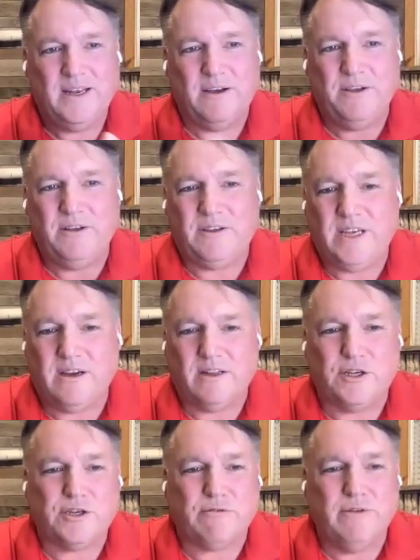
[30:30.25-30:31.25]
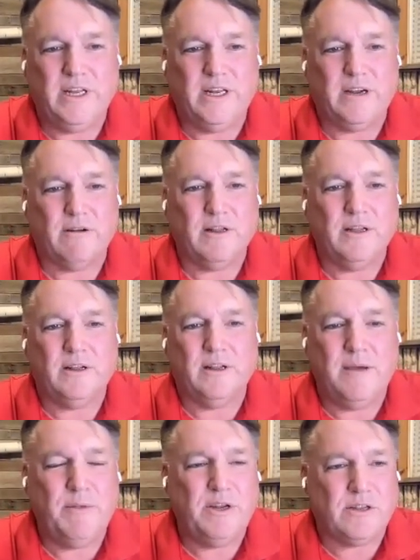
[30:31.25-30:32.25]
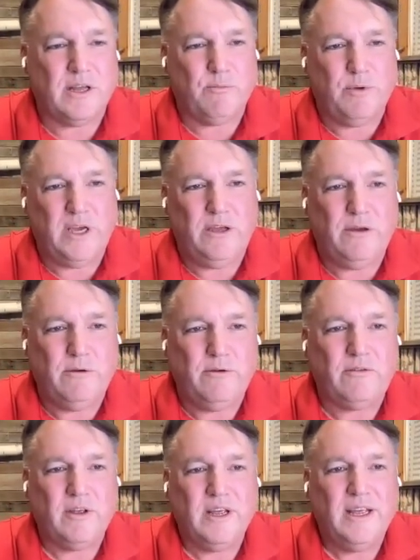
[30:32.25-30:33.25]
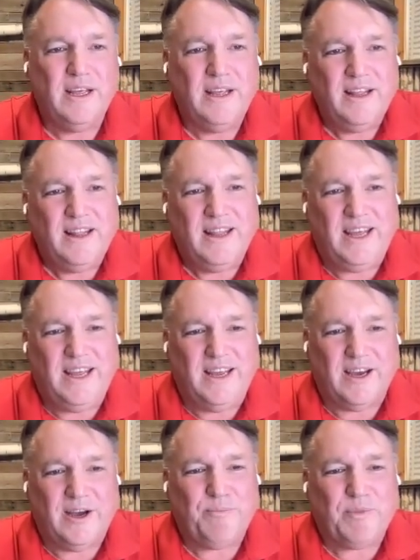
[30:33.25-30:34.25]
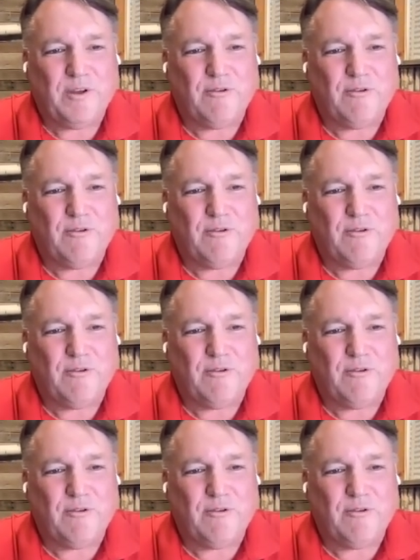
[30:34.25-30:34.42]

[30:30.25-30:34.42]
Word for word: Now, you see on the screen there a little image that we use the uh,